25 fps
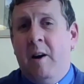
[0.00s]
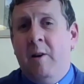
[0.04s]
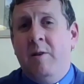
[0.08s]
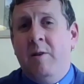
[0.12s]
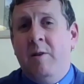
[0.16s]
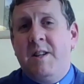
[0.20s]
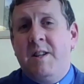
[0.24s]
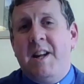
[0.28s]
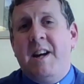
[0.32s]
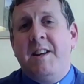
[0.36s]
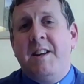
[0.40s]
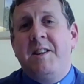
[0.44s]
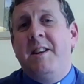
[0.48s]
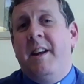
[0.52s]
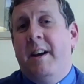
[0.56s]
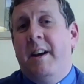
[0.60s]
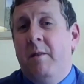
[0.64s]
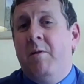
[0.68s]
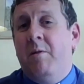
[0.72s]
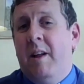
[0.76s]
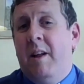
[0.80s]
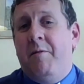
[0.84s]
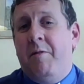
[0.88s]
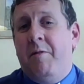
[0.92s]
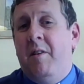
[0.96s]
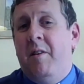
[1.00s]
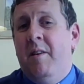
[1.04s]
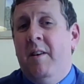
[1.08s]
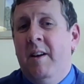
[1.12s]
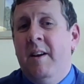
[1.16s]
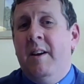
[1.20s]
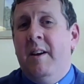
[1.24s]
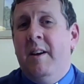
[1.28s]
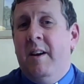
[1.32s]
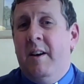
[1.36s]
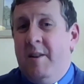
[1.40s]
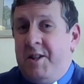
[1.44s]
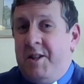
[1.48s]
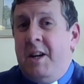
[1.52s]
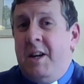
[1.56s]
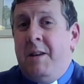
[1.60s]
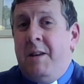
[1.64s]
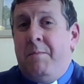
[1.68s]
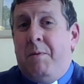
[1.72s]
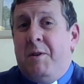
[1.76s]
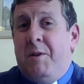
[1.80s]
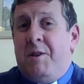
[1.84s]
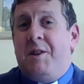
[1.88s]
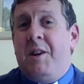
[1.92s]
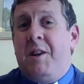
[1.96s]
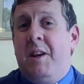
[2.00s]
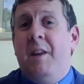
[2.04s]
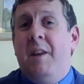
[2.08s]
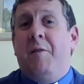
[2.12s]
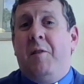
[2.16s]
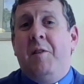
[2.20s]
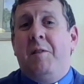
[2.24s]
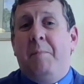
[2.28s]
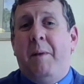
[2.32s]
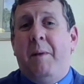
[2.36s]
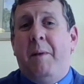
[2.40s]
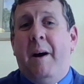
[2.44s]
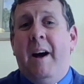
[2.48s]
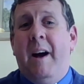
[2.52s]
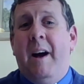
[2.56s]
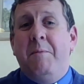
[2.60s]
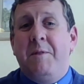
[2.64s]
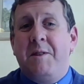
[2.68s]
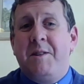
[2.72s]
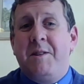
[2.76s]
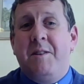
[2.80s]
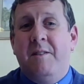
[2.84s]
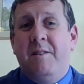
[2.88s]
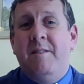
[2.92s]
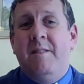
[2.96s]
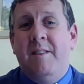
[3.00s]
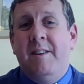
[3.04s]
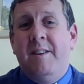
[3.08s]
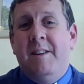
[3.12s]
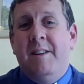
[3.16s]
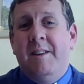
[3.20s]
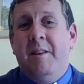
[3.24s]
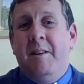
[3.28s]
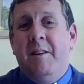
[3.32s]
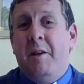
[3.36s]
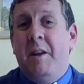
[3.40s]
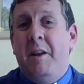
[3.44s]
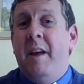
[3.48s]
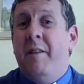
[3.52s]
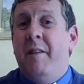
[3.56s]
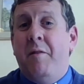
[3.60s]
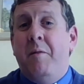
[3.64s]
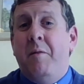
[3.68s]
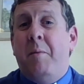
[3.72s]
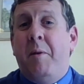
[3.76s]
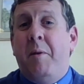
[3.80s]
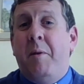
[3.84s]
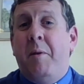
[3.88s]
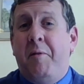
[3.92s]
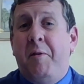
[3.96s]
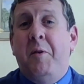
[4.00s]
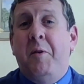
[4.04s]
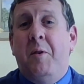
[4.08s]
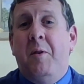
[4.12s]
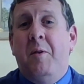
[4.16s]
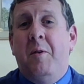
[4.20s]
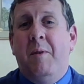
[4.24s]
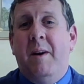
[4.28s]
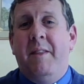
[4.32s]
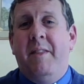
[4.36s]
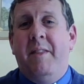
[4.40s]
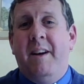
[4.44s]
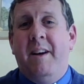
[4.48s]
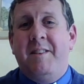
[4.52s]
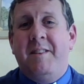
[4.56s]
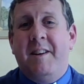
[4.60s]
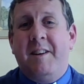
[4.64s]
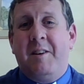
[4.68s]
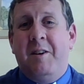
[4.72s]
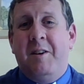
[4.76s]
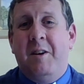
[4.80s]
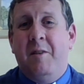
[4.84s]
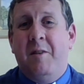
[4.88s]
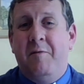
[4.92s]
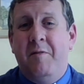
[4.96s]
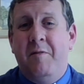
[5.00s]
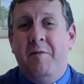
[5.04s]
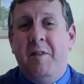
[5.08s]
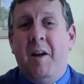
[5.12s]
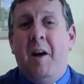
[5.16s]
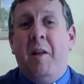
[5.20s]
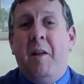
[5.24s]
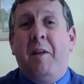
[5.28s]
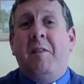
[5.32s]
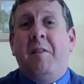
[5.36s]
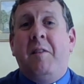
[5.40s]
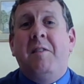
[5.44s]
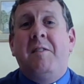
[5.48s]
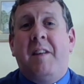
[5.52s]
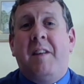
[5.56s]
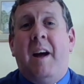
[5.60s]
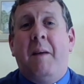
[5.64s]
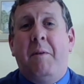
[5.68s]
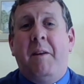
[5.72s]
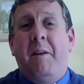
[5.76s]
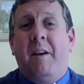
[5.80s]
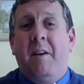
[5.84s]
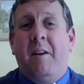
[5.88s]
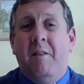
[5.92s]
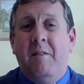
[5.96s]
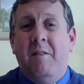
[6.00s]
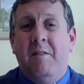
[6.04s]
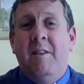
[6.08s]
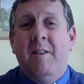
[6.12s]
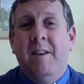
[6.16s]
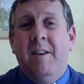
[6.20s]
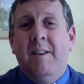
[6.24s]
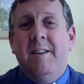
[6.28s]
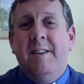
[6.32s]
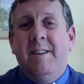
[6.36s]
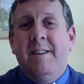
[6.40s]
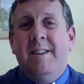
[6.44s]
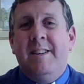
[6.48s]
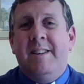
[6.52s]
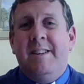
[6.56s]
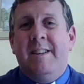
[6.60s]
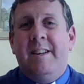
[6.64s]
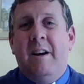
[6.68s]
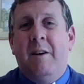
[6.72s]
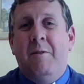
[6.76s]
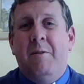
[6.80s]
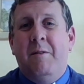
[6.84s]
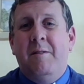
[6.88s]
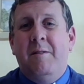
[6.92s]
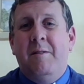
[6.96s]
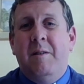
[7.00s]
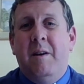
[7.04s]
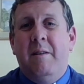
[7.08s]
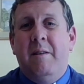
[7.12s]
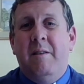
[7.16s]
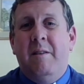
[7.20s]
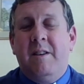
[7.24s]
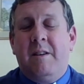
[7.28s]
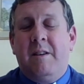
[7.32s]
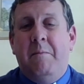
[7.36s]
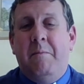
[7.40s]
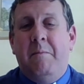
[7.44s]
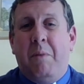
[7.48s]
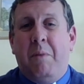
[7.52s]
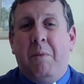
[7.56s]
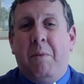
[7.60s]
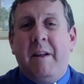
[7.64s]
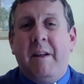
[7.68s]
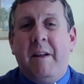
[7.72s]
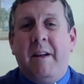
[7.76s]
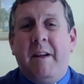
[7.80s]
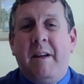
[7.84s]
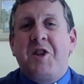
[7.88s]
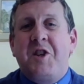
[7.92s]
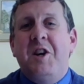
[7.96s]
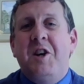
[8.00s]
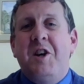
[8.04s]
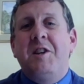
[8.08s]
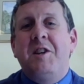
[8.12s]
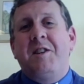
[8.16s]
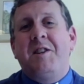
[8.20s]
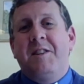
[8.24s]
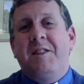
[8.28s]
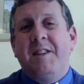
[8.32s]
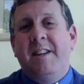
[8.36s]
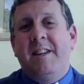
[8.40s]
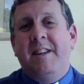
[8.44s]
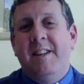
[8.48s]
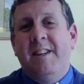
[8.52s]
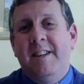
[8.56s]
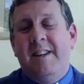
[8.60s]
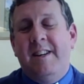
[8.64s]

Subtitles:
Holy Saturday will have a deeper significance perhaps than ever before, when there's that kind of nothingness happening and, you know, a complete uncertainty.